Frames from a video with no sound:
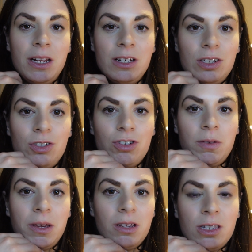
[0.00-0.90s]
industry,
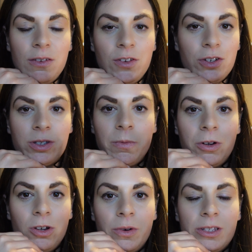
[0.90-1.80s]
because if you're
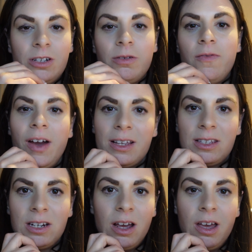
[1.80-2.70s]
someone who wants to
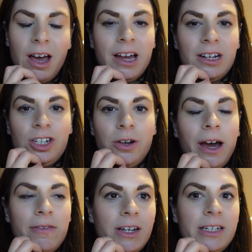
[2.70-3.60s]
invest and you
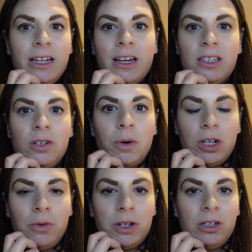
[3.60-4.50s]
have an idea as to what
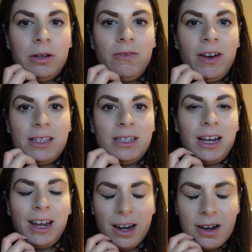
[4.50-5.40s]
you want to invest
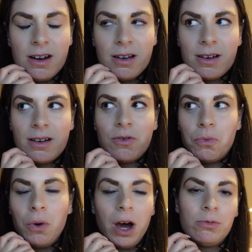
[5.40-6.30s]
in,
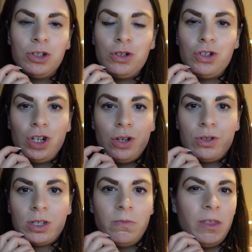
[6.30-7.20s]
why would you
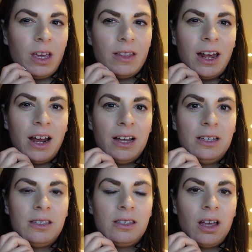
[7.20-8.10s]
choose something that
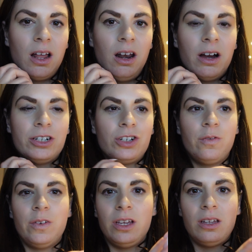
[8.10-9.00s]
has a larger
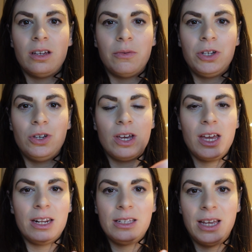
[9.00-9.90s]
fee when you can
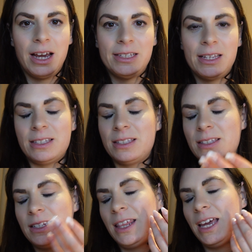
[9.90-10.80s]
get
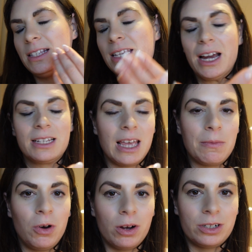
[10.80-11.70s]
access to the exact
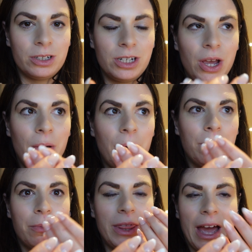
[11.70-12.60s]
same product
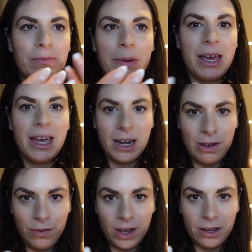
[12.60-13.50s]
without paying any
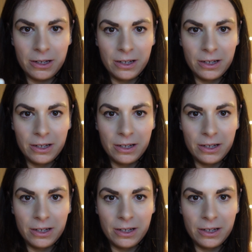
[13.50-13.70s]
fee?